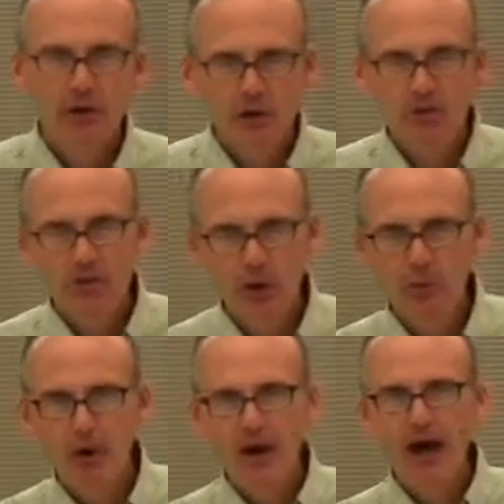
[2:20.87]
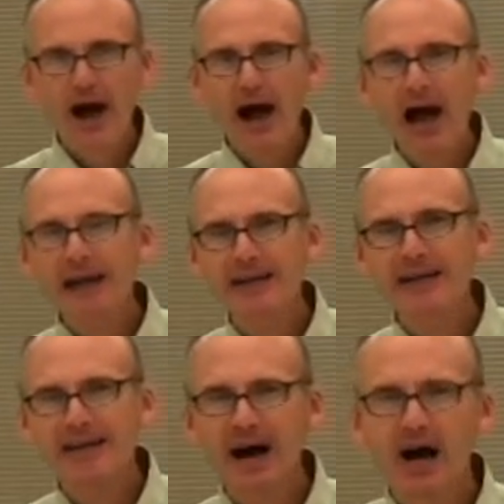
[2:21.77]
You don't want a highly
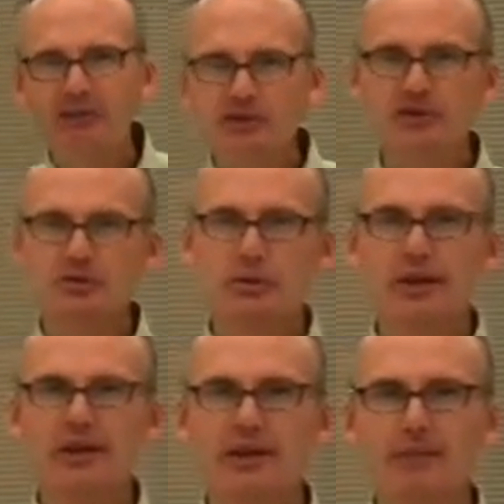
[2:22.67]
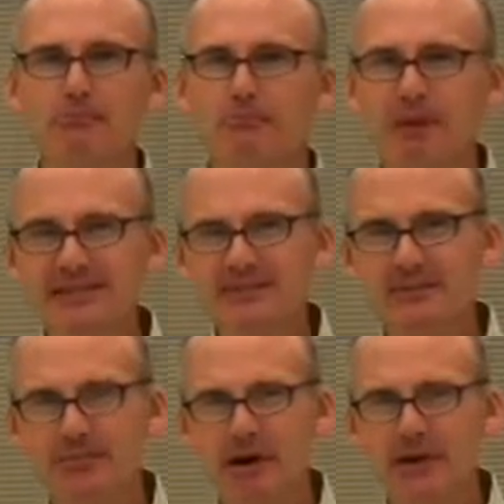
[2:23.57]
concentrated buzzy
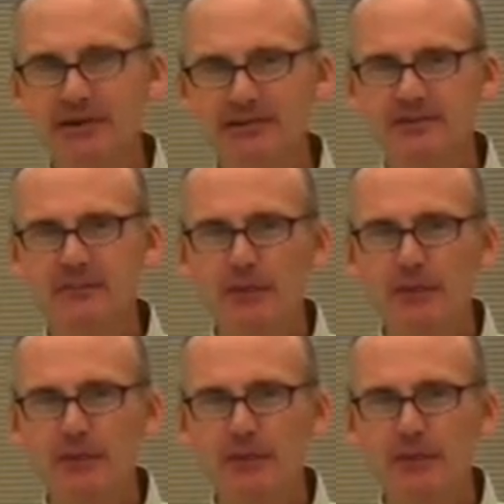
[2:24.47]
buzz